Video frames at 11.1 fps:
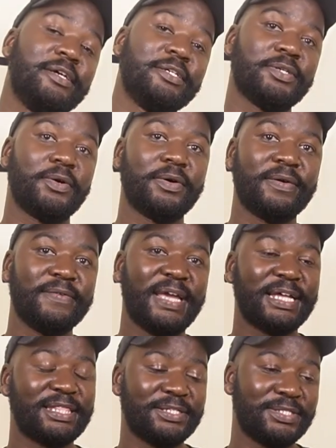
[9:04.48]
So
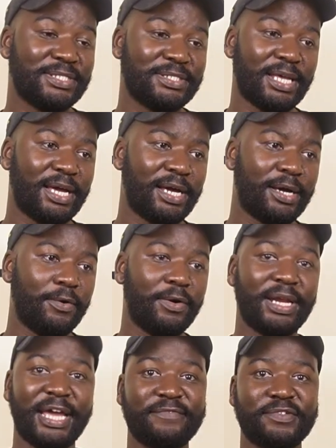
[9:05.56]
that's
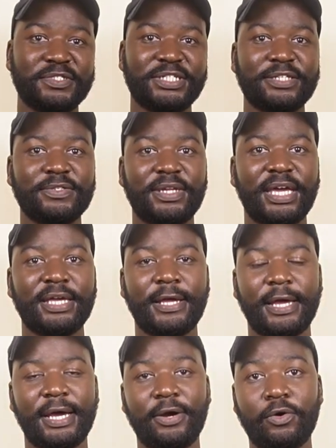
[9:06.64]
all I have to share today.
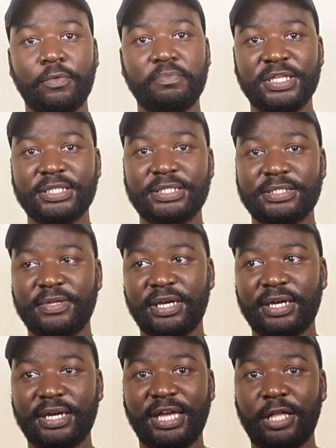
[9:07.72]
I hope this
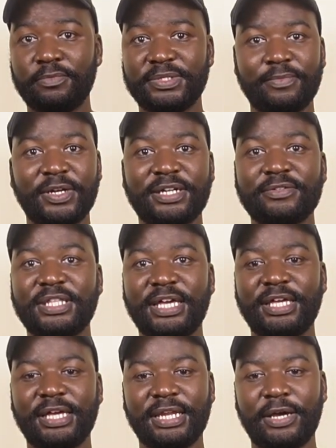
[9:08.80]
helps someone out
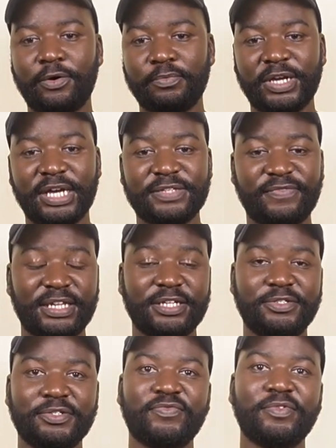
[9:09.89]
there, and I hope you guys find
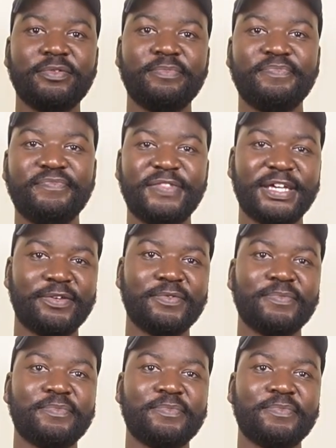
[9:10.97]
it useful. Thank you.